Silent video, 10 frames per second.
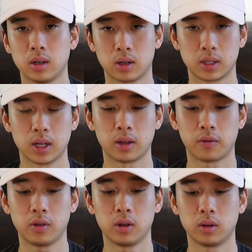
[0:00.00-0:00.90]
are selling
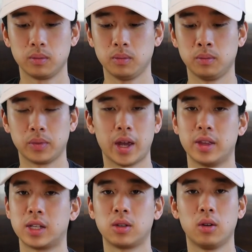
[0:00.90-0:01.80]
food,
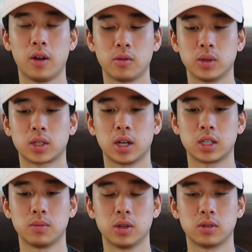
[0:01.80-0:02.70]
and they stole everyone's
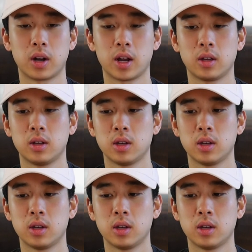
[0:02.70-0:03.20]
customers, right?